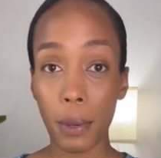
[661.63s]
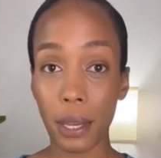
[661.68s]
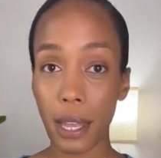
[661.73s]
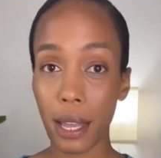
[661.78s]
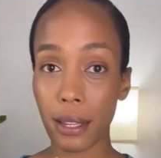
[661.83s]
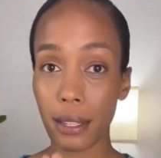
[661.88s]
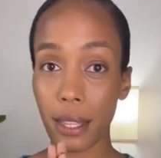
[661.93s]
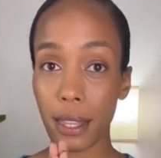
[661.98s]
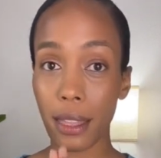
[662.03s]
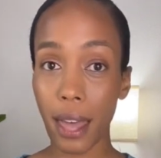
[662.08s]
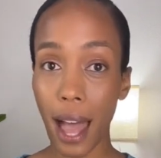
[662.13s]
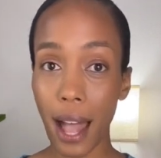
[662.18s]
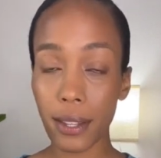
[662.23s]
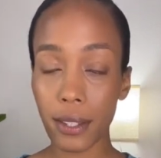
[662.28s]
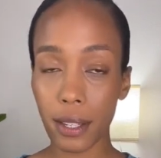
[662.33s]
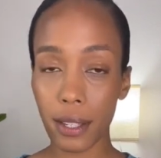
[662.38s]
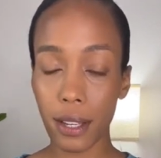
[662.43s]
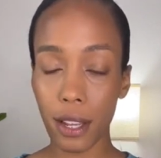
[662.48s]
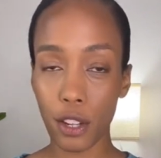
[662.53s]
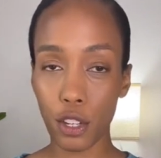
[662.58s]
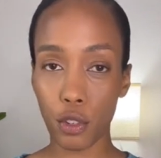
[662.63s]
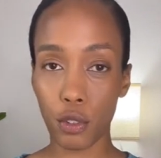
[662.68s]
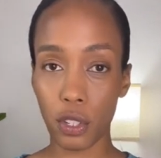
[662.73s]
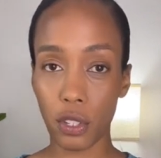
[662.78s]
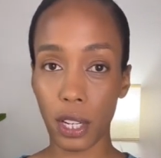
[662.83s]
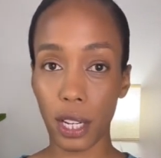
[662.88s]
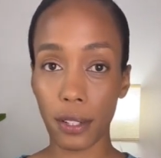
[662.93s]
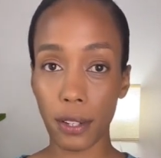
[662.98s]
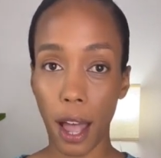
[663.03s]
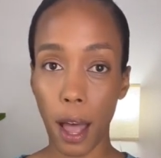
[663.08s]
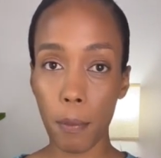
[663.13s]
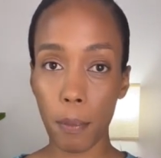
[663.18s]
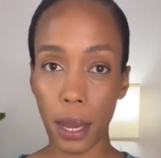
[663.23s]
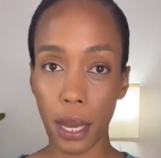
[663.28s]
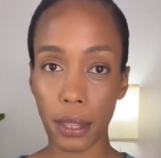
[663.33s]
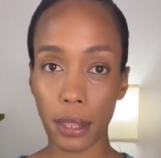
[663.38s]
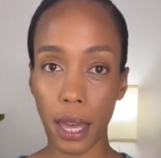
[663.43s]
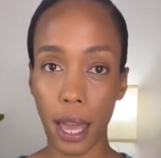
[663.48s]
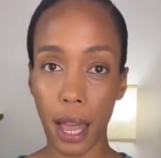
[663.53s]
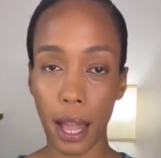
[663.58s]
because that's an interesting
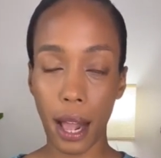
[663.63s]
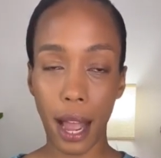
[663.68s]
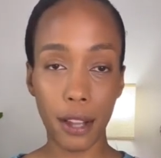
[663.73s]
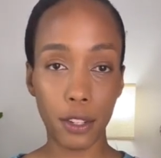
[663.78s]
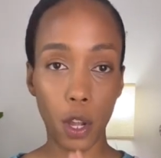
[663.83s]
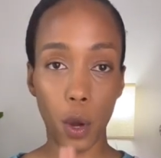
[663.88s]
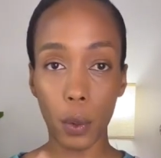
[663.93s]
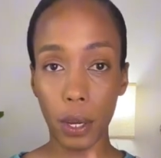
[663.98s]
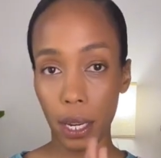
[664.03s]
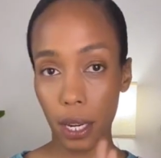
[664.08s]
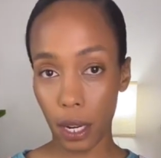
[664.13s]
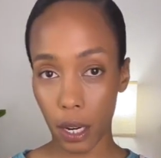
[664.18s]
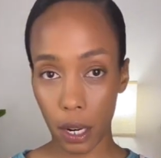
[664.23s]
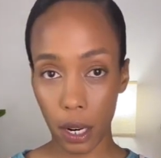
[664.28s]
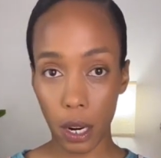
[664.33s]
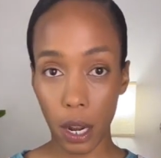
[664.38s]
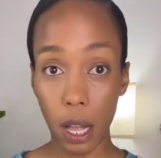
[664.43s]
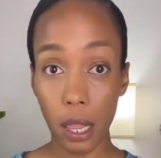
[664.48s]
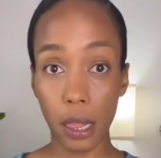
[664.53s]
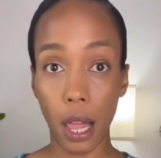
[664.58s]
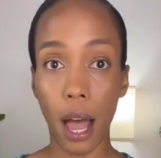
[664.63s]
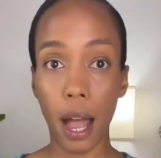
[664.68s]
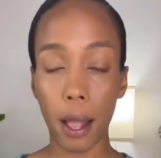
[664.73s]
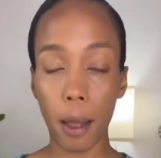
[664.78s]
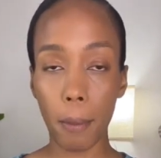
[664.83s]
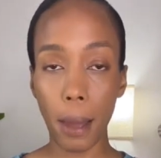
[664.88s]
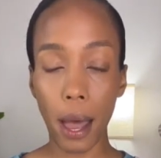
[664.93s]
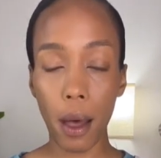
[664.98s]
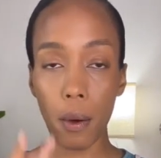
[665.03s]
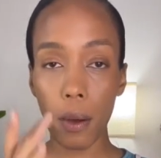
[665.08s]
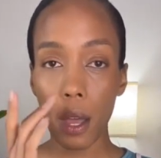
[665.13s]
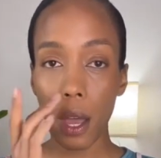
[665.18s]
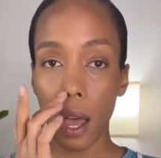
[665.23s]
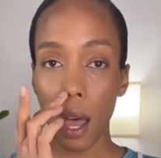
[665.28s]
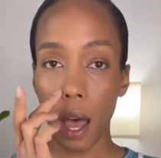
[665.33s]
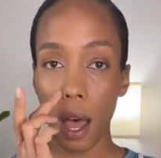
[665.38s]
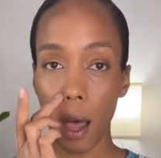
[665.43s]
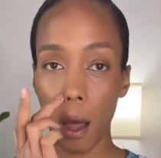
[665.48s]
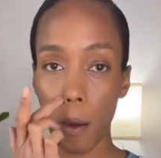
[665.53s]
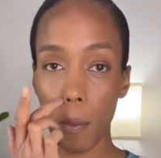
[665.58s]
topic that I don't hear a lot about,
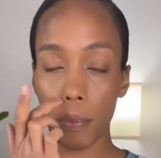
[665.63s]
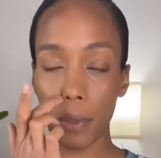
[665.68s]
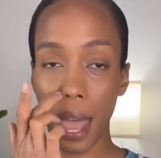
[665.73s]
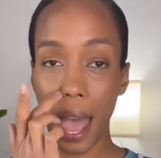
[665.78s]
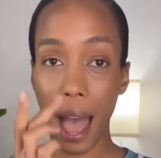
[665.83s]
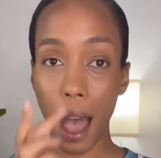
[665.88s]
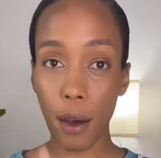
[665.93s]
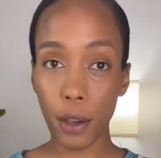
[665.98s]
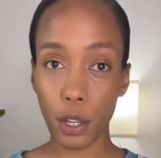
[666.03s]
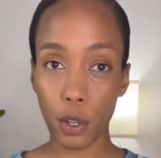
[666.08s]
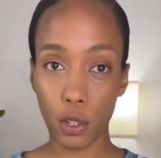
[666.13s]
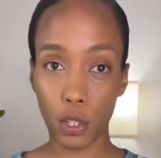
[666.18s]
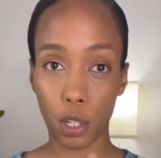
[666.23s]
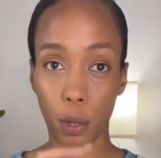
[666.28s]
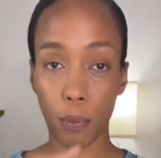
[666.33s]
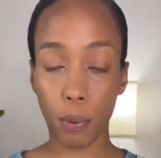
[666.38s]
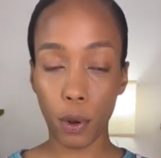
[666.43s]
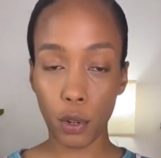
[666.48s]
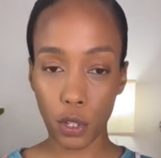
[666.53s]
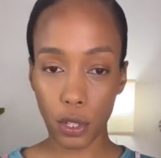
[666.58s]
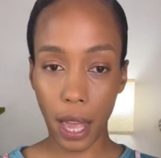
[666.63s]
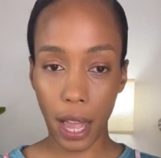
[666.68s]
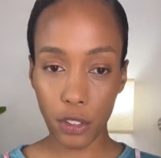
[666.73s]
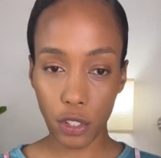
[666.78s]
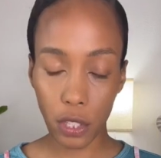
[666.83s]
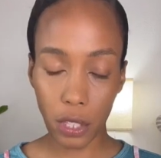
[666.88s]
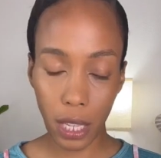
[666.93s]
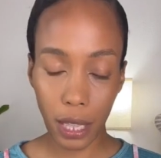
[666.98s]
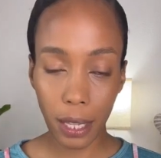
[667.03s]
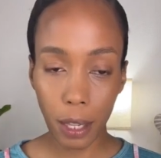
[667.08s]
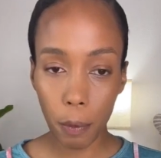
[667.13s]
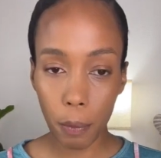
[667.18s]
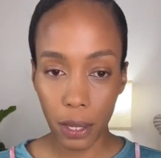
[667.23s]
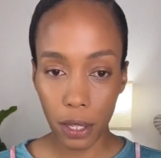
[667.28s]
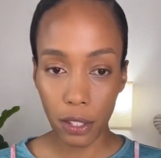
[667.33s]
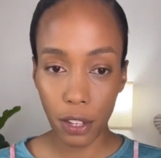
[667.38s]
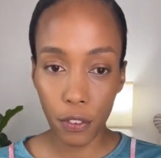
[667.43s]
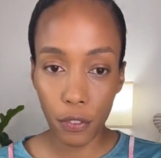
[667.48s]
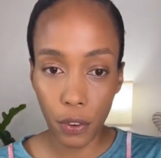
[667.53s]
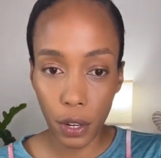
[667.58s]
how you should approach that just a little
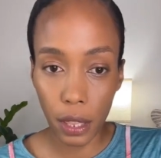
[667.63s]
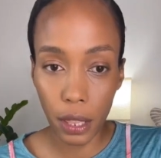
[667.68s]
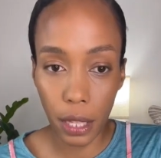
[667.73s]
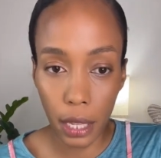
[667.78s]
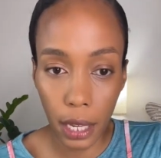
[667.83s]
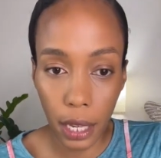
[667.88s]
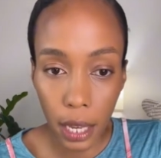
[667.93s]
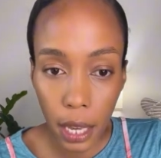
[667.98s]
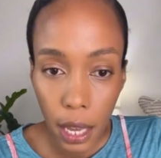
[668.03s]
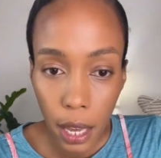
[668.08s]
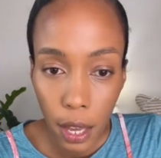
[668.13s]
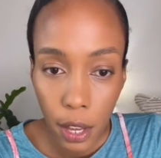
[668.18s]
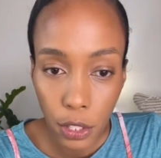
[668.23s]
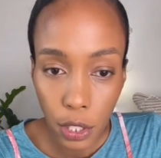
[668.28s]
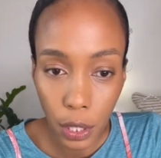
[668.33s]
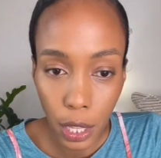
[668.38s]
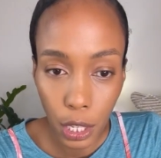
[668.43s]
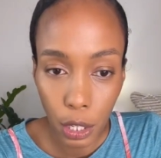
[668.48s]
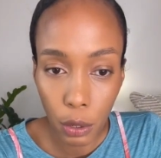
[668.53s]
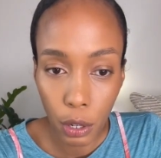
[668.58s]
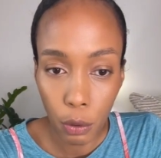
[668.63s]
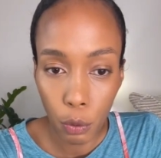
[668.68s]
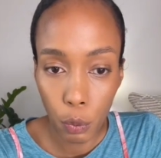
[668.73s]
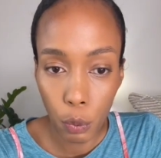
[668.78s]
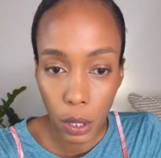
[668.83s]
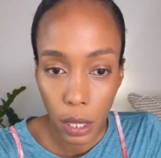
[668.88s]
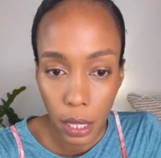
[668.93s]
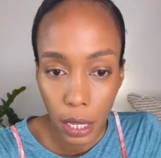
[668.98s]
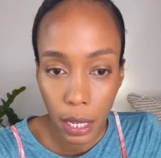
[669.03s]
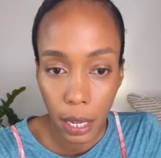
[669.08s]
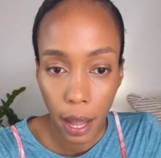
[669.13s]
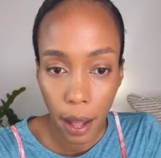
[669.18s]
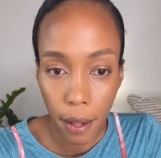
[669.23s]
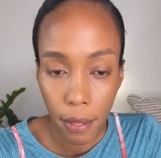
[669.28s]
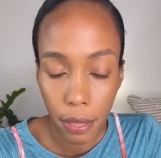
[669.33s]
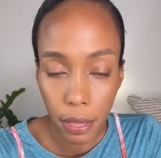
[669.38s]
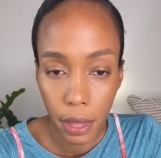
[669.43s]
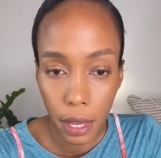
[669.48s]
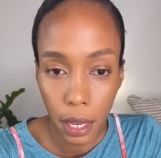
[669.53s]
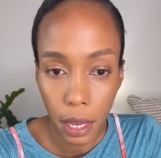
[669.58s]
bit differently so that you can really
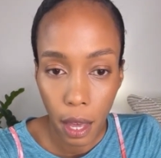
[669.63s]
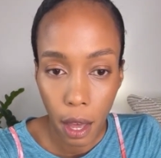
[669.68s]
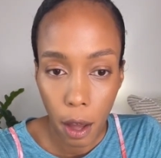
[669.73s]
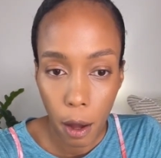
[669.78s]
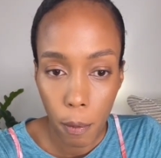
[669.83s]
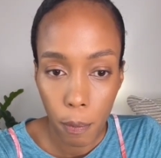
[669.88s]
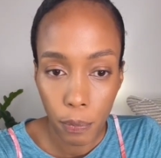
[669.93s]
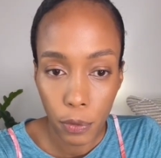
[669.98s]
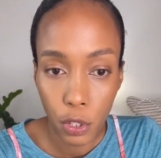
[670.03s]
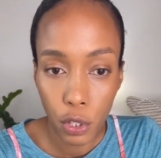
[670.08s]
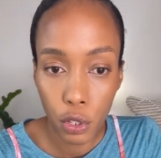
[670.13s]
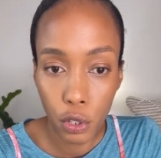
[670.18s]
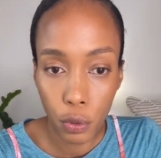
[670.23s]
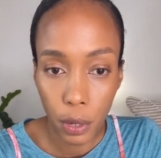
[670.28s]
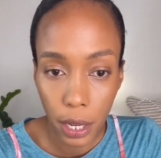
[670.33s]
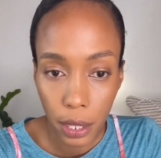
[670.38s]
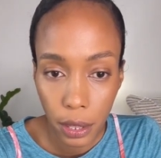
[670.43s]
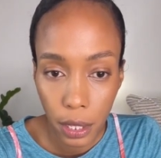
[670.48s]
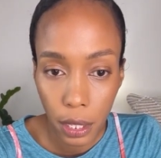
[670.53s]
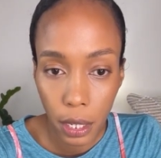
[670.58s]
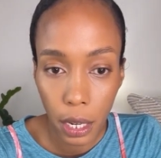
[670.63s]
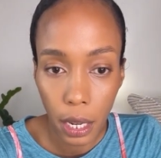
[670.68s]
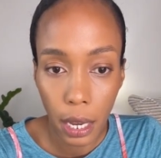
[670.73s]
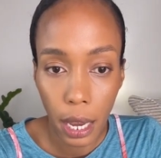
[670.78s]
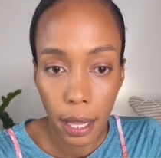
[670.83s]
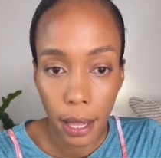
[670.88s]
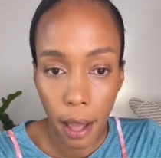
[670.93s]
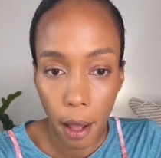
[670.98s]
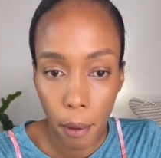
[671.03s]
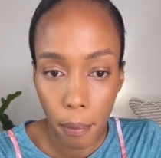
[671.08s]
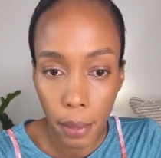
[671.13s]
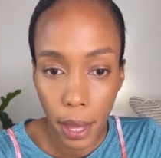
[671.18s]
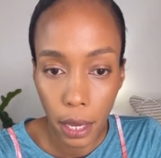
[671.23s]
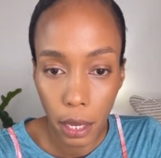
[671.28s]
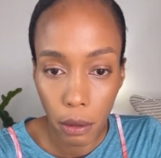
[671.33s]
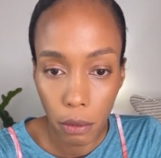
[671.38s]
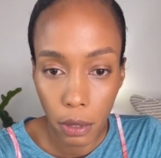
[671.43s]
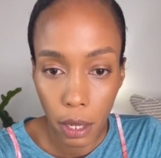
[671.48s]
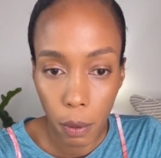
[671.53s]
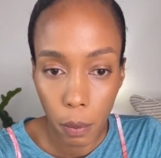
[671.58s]
get the strengthening and help that
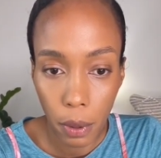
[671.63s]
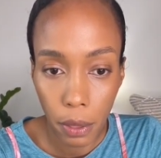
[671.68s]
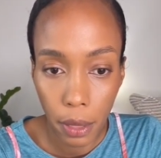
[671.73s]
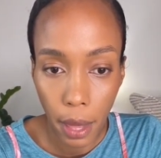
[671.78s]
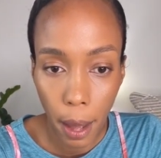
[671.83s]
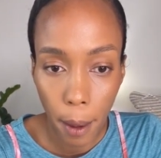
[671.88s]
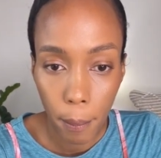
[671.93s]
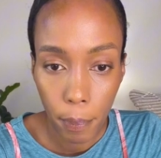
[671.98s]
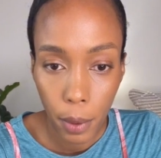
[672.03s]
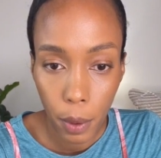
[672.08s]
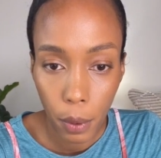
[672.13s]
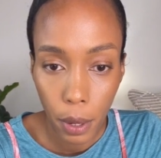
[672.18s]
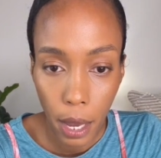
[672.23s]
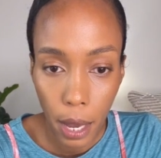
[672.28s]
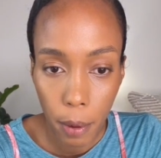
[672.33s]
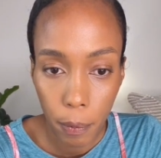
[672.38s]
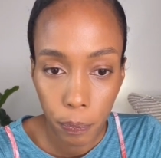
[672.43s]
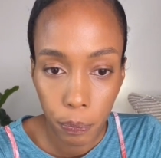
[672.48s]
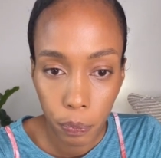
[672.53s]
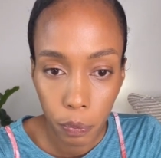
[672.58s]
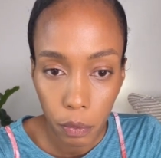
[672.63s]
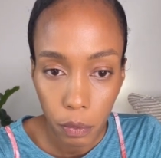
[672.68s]
you need with that, okay?